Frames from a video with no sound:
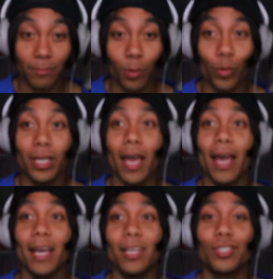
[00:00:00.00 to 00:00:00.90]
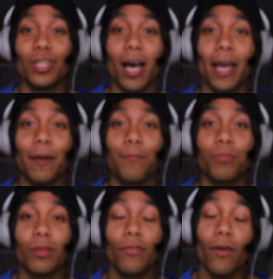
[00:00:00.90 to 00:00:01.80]
we age like
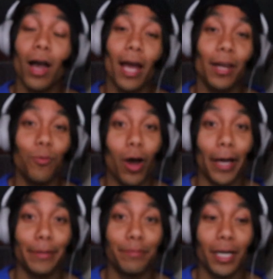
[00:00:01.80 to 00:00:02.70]
fine wine.